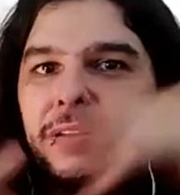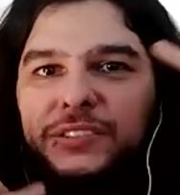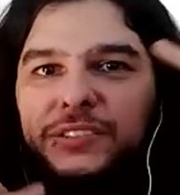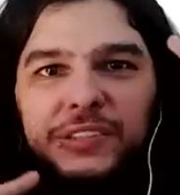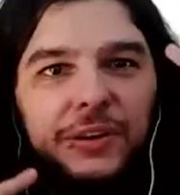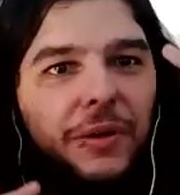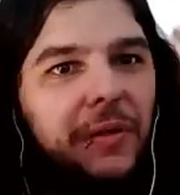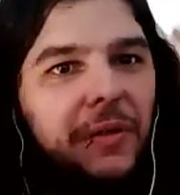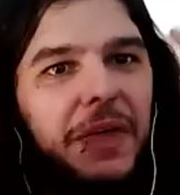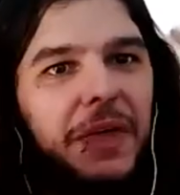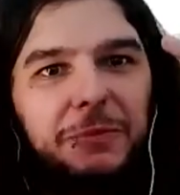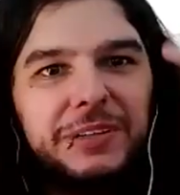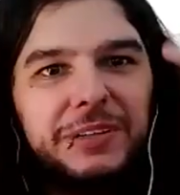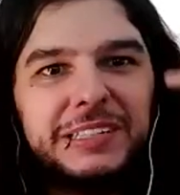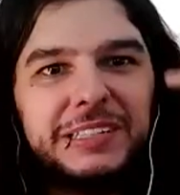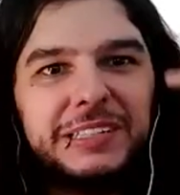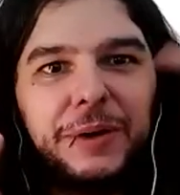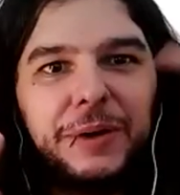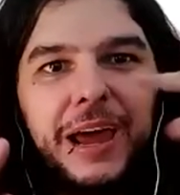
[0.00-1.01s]
So that was
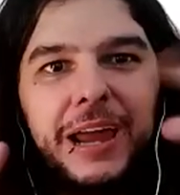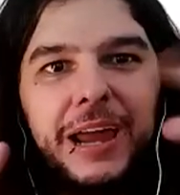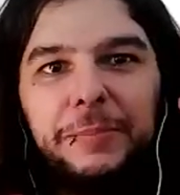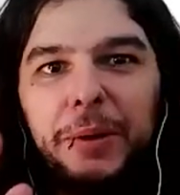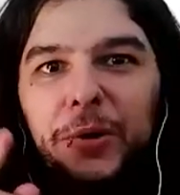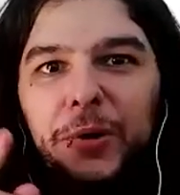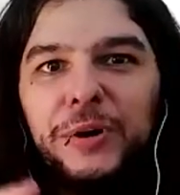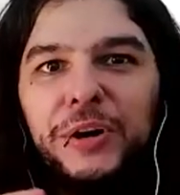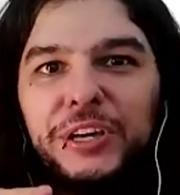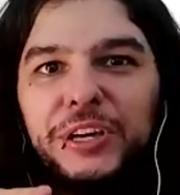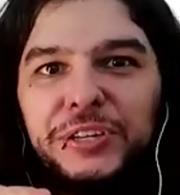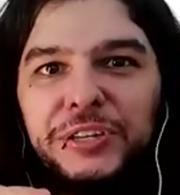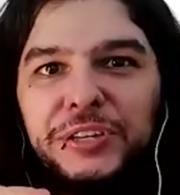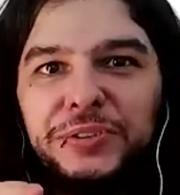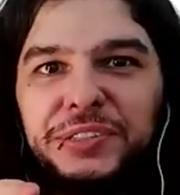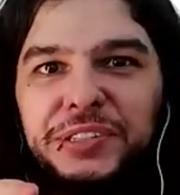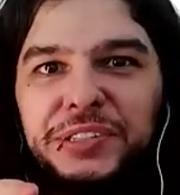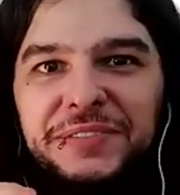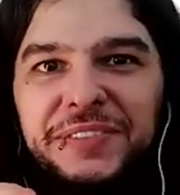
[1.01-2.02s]
incredible. You
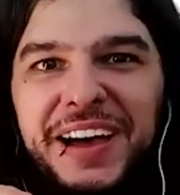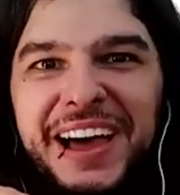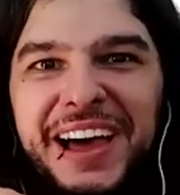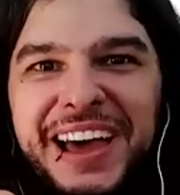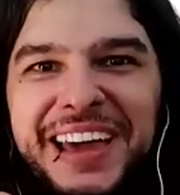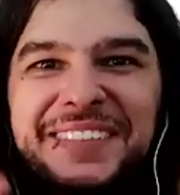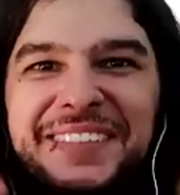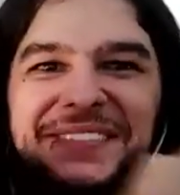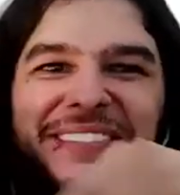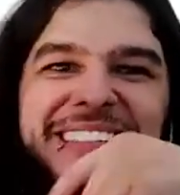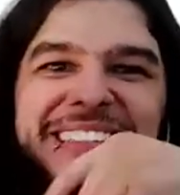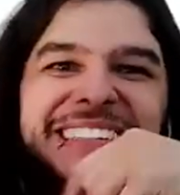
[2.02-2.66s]
survived.